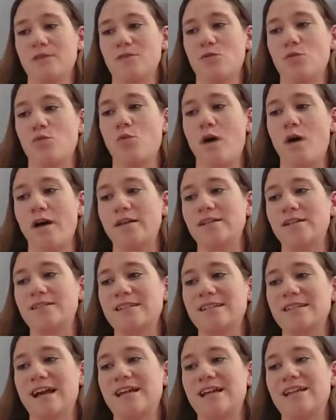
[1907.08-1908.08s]
wanting
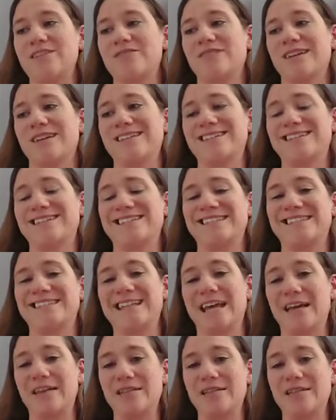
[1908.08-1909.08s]
to kind of
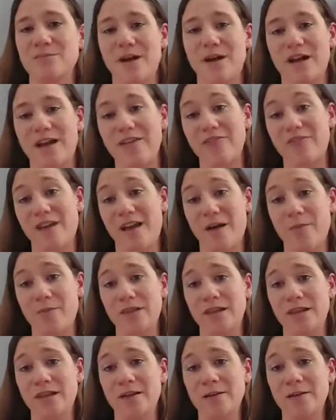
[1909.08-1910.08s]
extend my
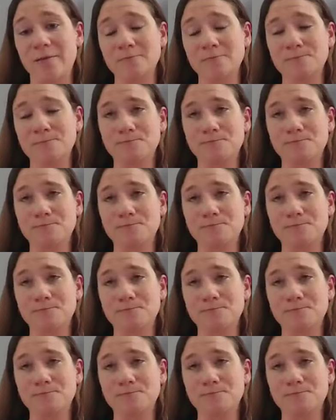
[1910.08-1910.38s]
family